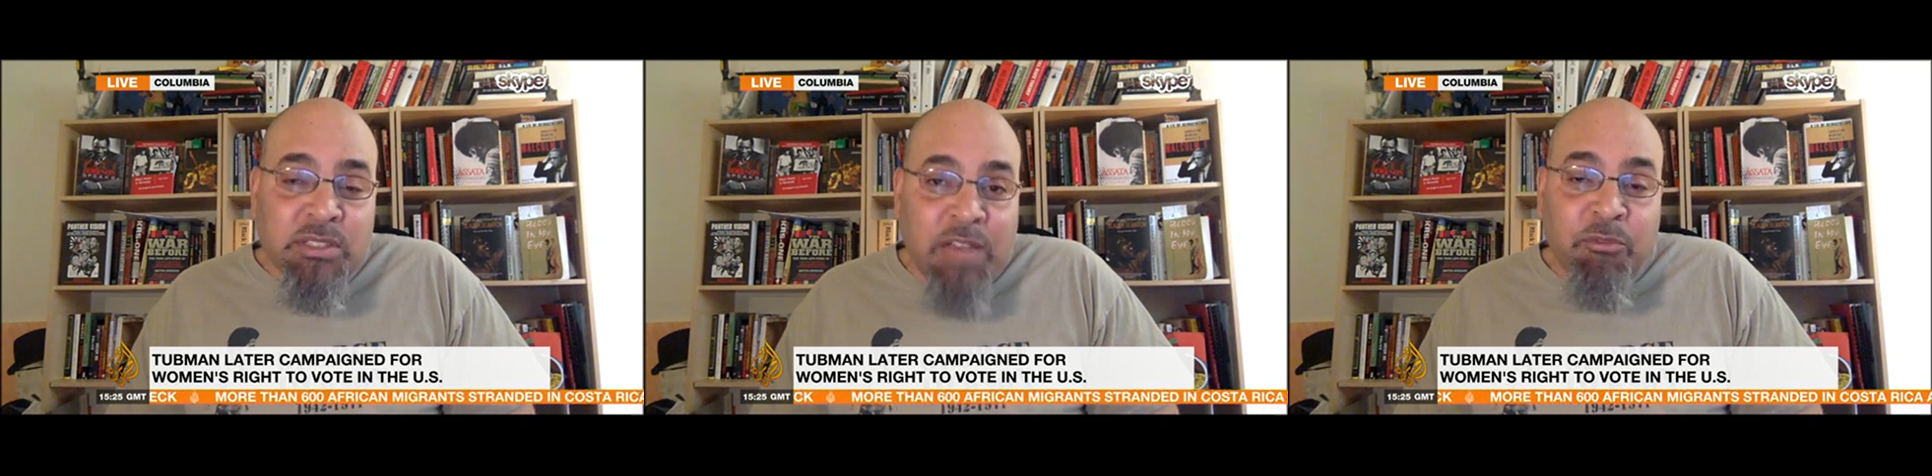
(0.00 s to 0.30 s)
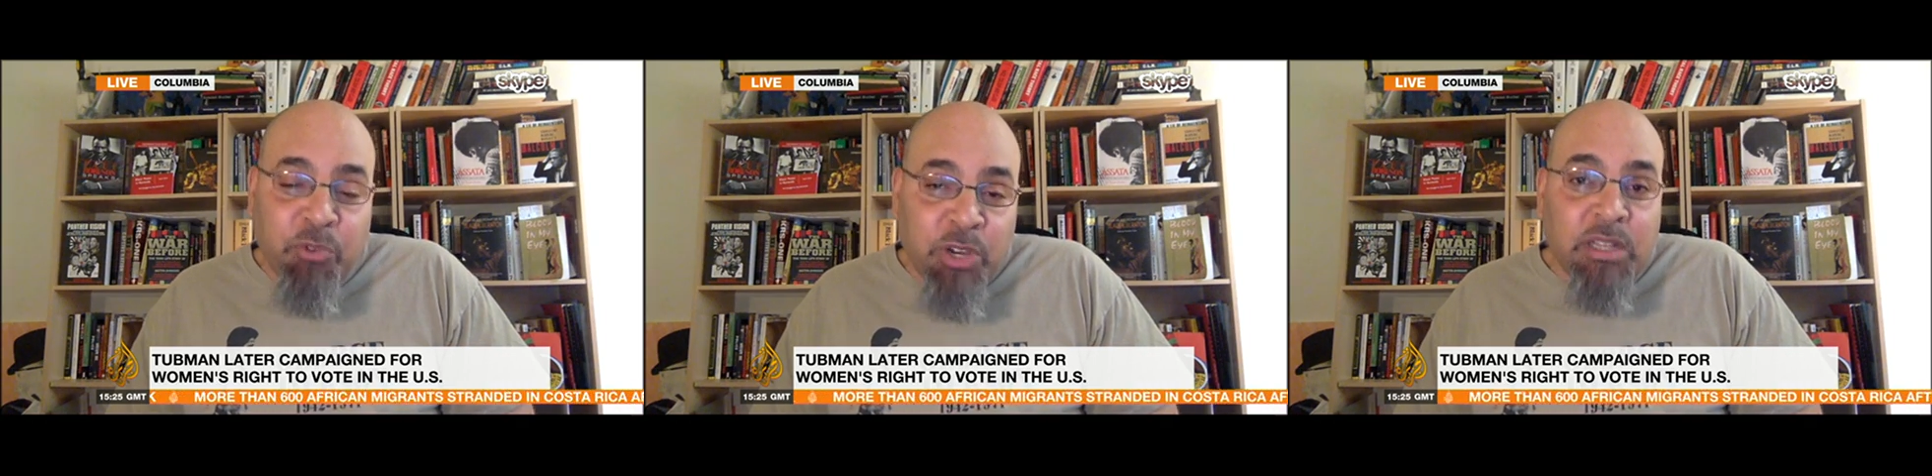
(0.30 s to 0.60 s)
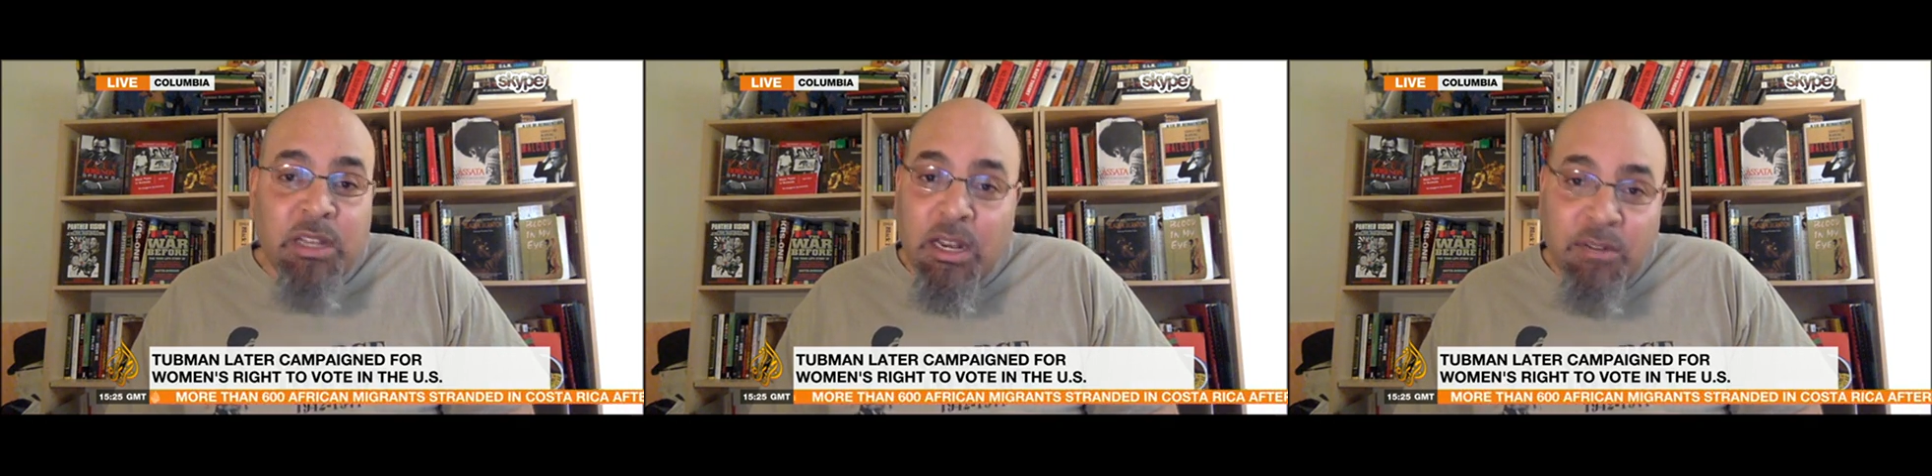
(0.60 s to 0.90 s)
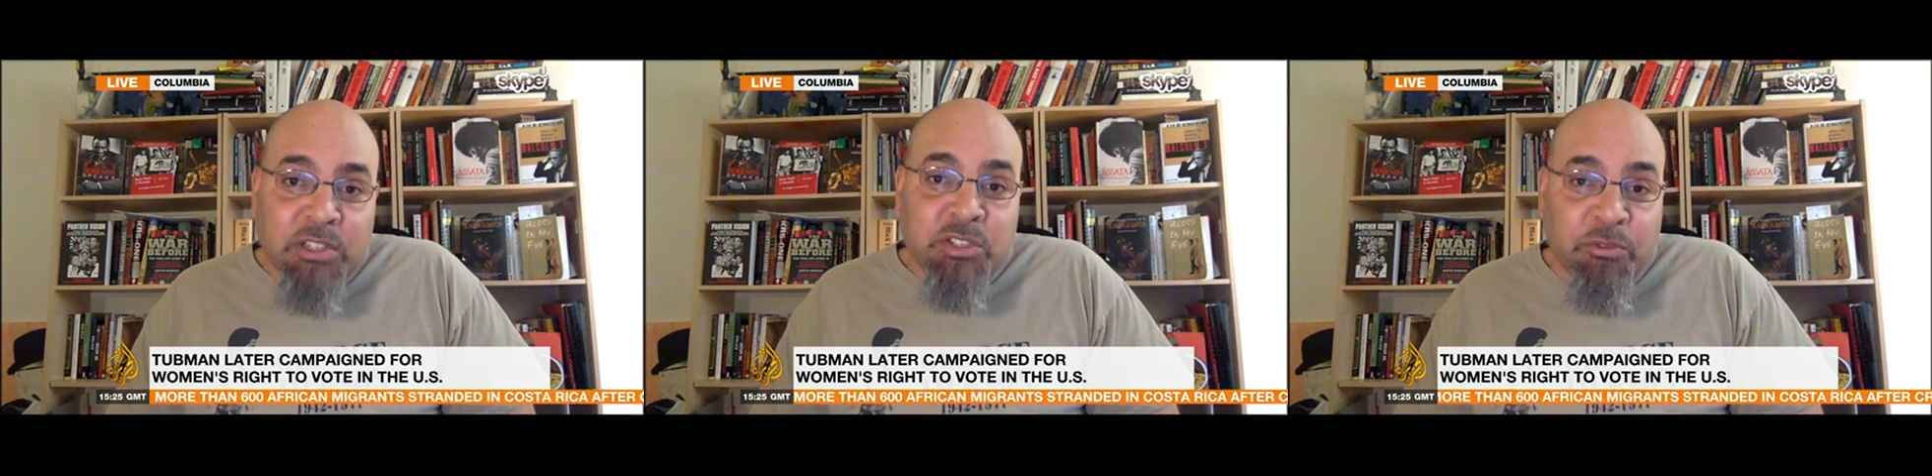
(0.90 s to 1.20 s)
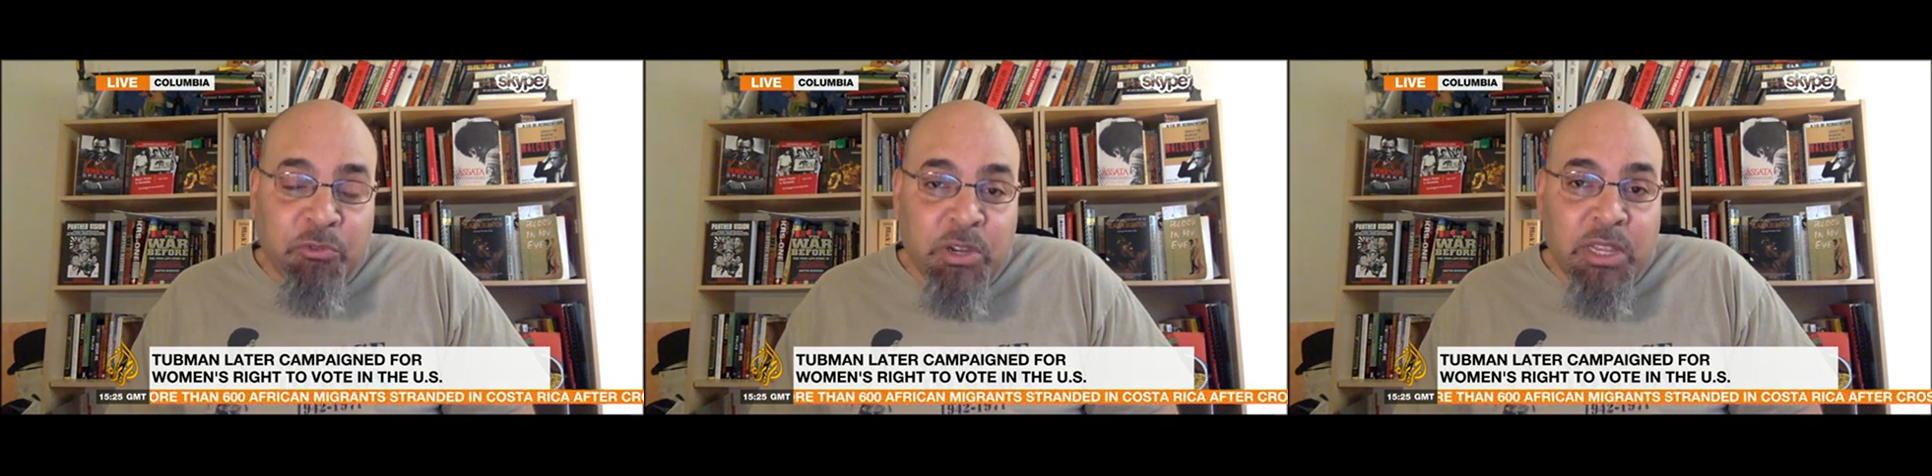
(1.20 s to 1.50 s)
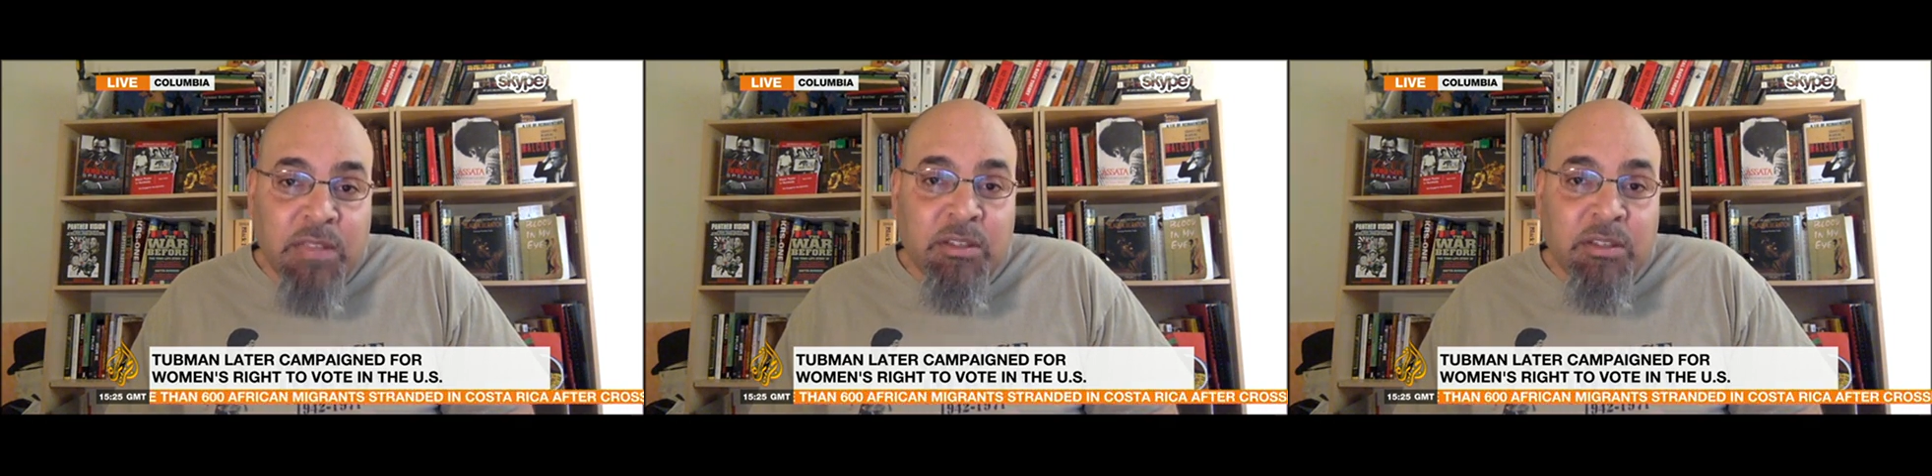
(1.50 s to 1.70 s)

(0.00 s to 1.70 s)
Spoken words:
is not free, none of us are free.